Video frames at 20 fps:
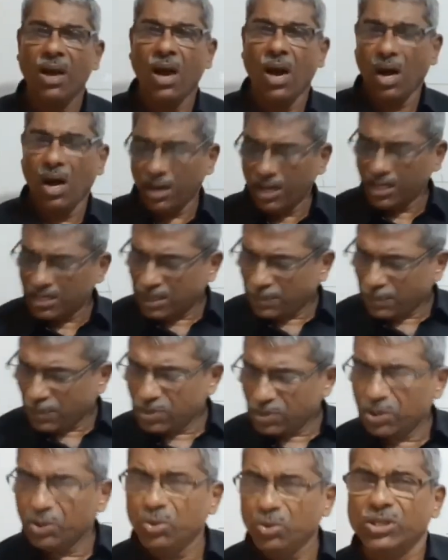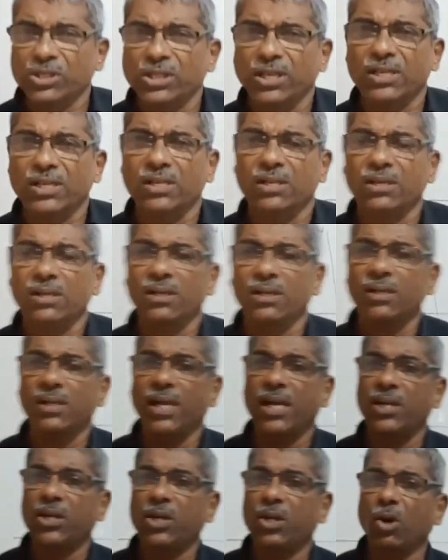Suppose you set
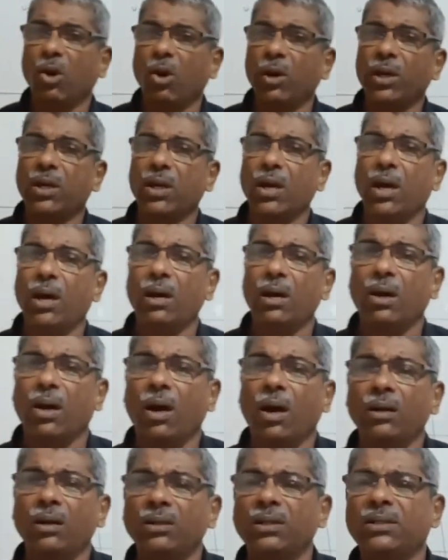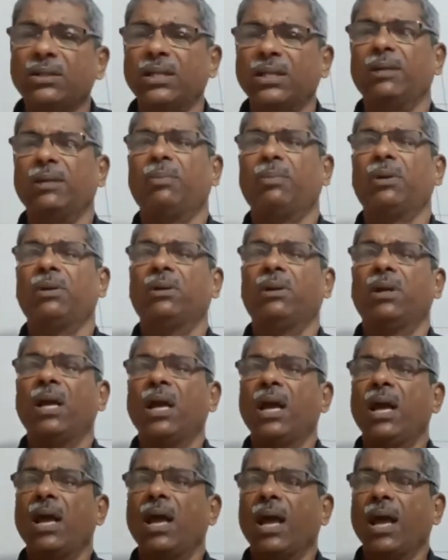a toy car on the table
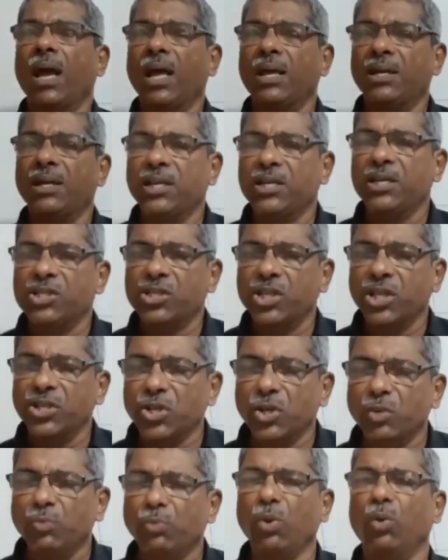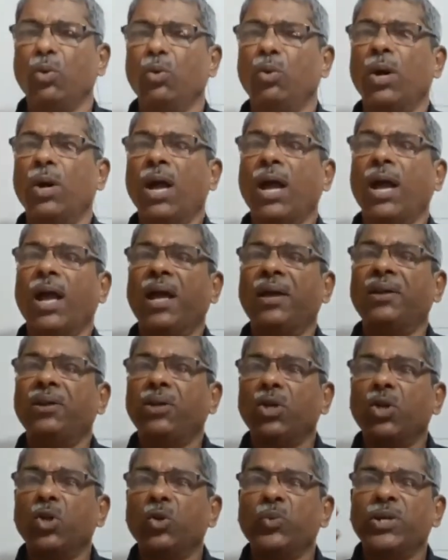and it is set to move and
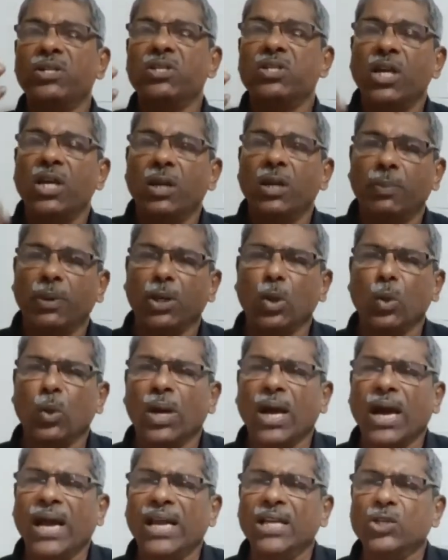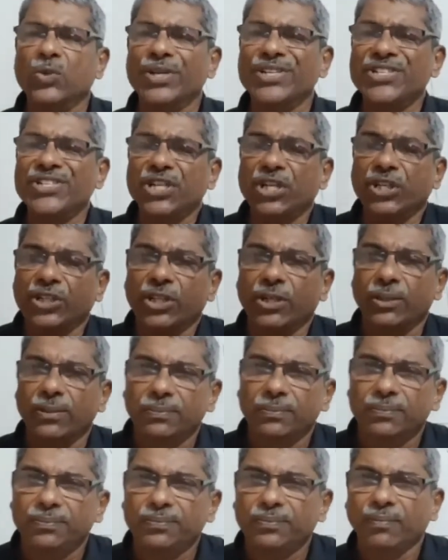you were sleeping, your eyes were shut.
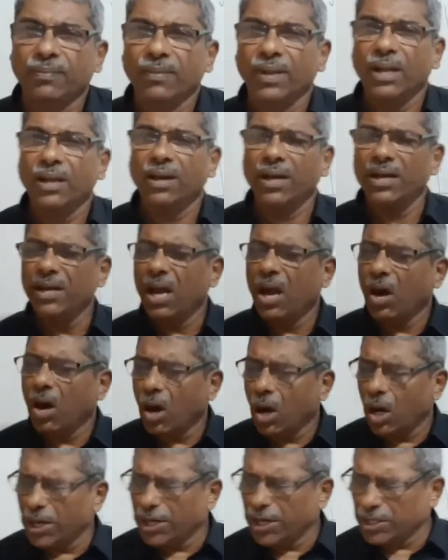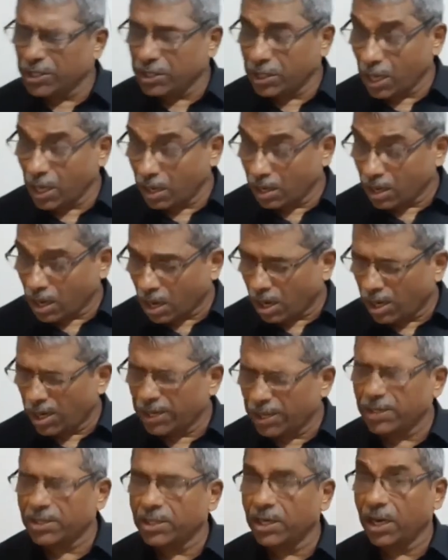Right? All of a
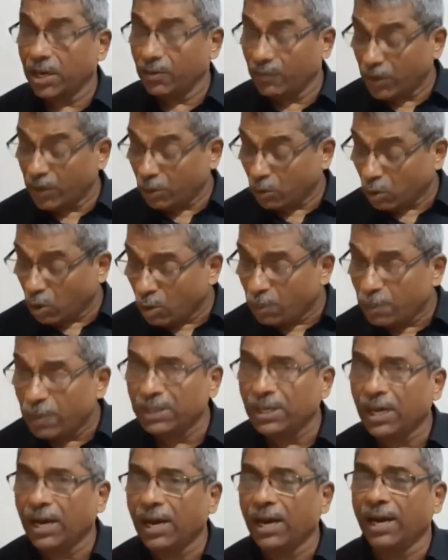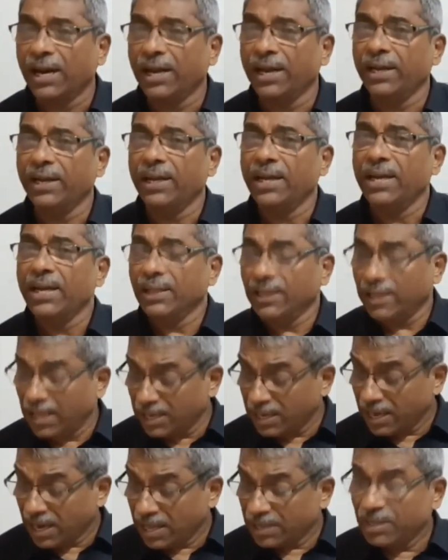sudden, when you open the eye, then
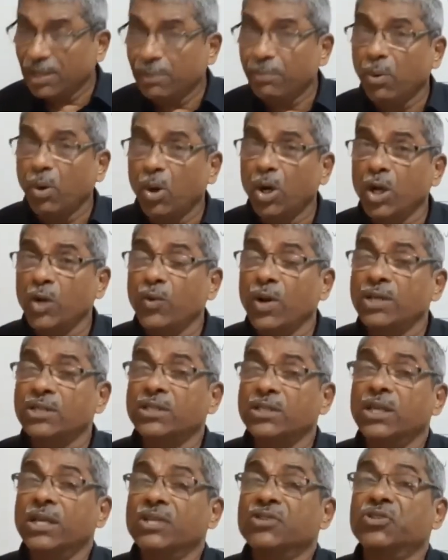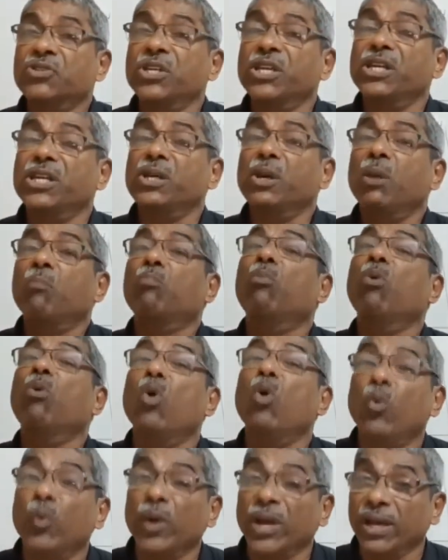the body was seen
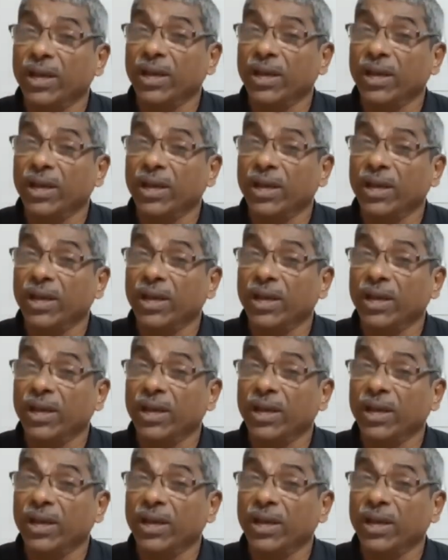moving.